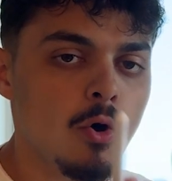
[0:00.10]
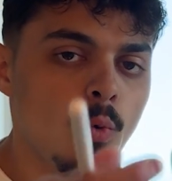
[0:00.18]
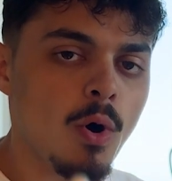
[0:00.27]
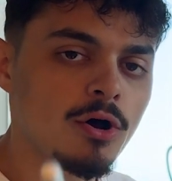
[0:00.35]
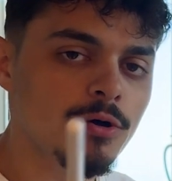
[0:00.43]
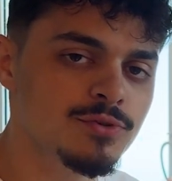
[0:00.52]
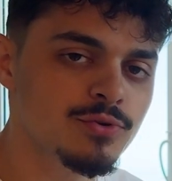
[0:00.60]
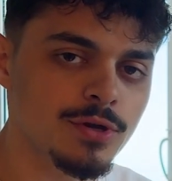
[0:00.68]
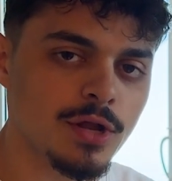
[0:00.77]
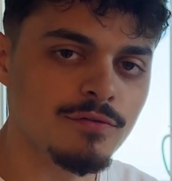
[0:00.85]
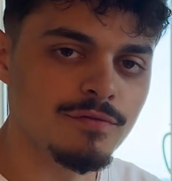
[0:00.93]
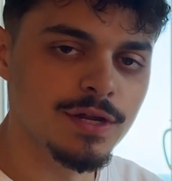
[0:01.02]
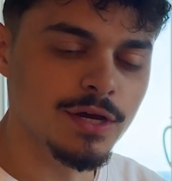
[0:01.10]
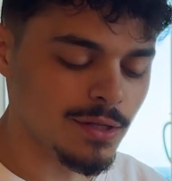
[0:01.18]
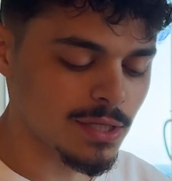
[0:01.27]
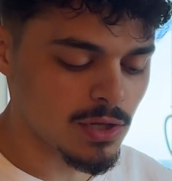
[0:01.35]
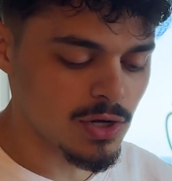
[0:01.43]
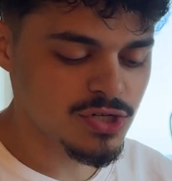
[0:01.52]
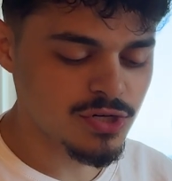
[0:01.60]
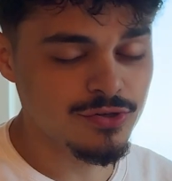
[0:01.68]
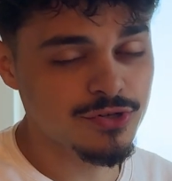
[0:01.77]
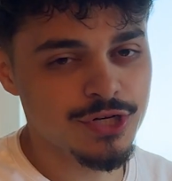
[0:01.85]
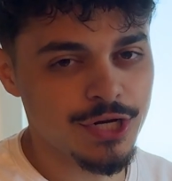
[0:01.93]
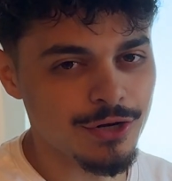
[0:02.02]
Welcome to another video on the Launch
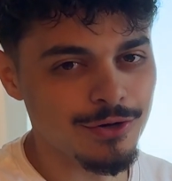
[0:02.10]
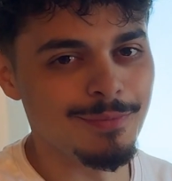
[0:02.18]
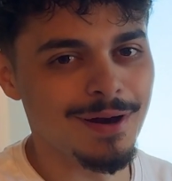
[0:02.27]
Socials channel.